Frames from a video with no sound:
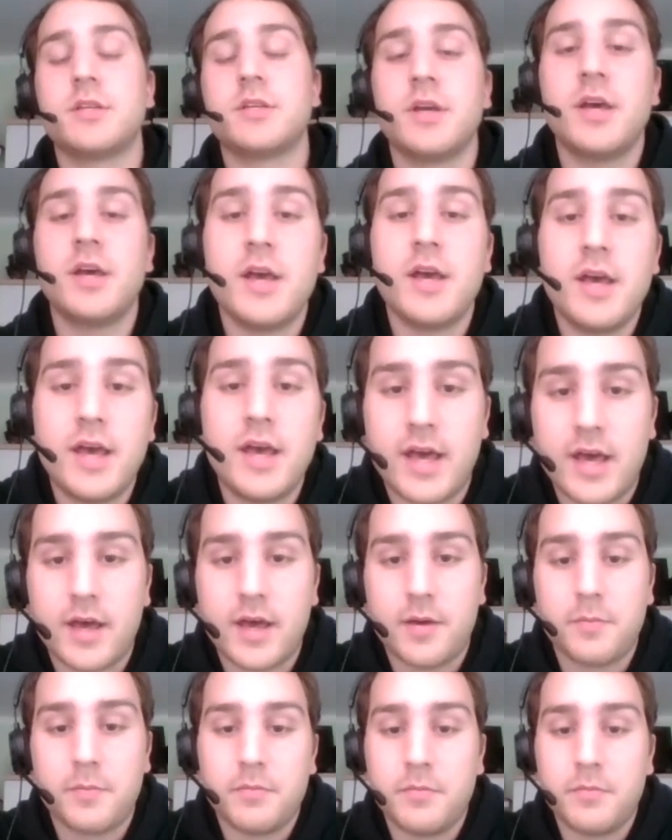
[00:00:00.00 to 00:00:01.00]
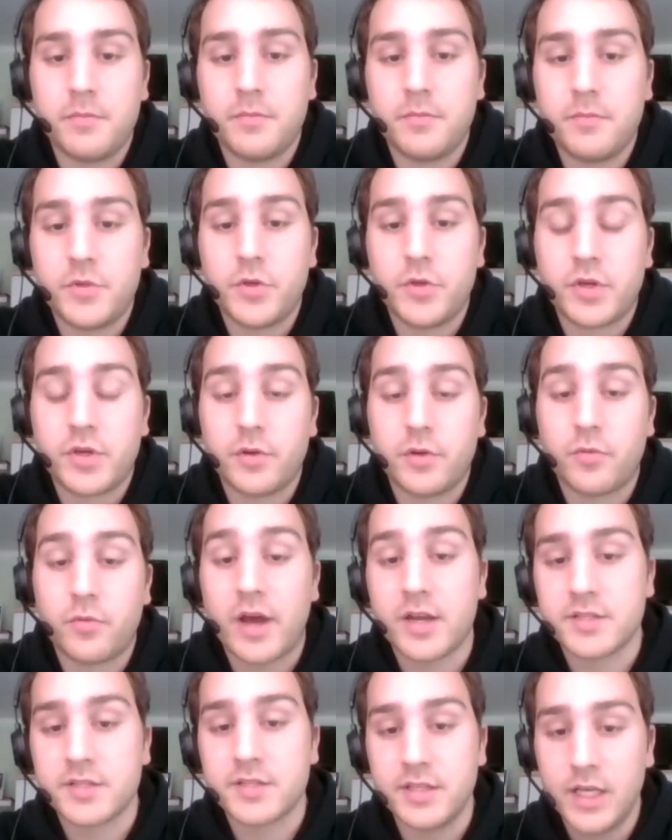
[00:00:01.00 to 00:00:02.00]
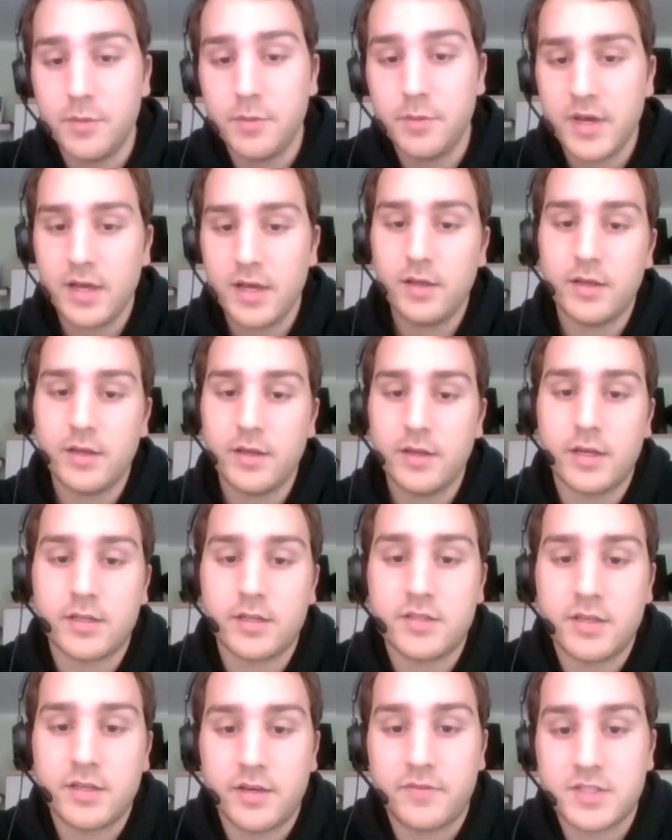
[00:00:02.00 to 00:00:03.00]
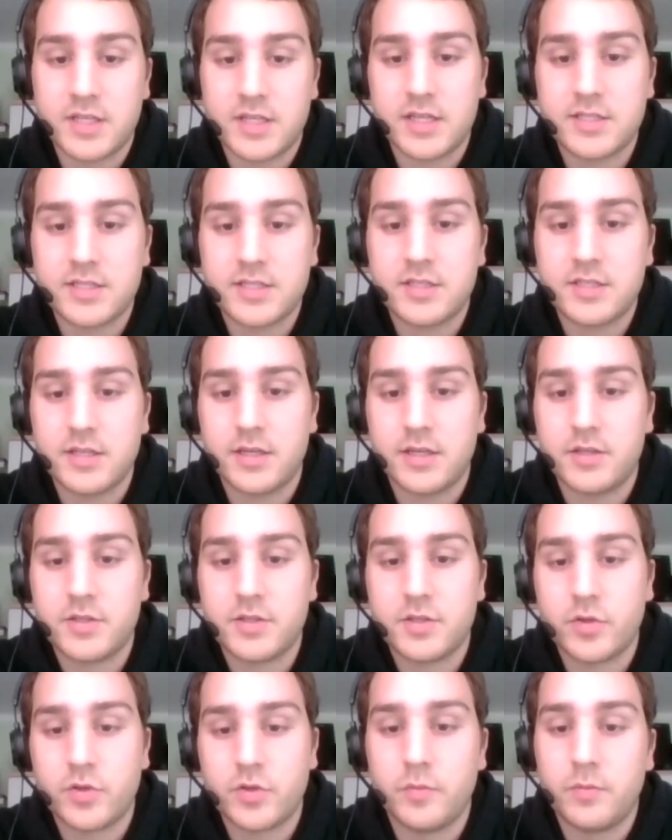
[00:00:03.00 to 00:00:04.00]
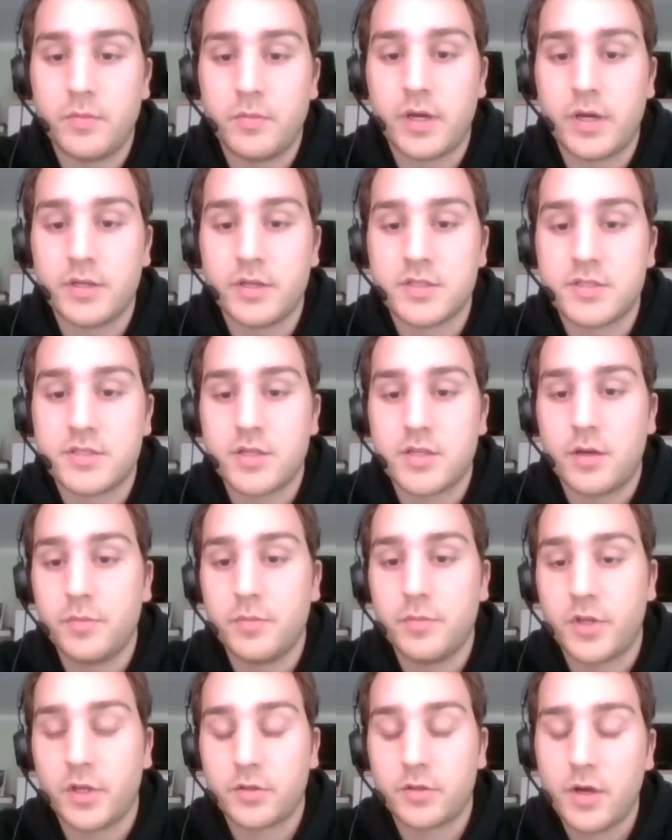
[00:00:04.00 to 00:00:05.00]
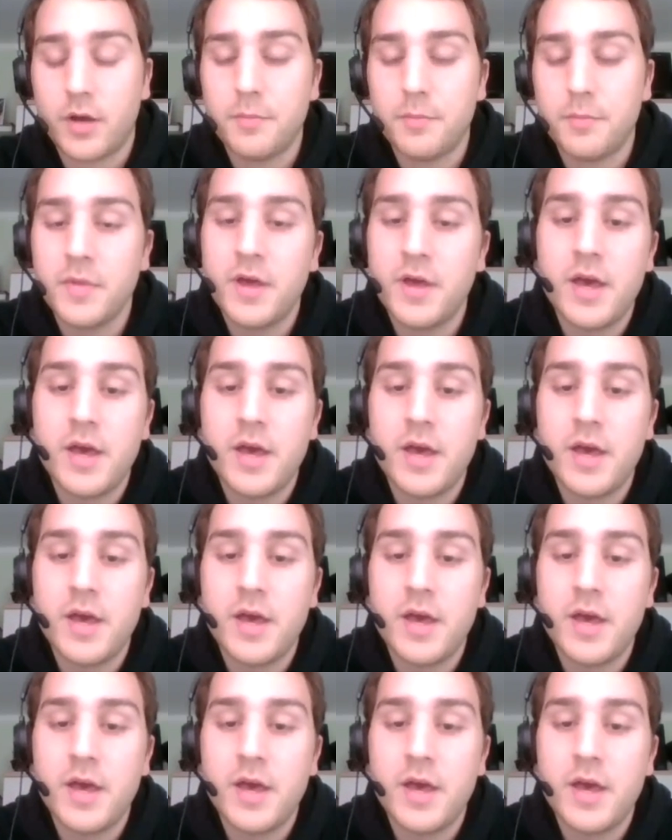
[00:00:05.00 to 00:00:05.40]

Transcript: you can write us an email at fss@tum-sum.com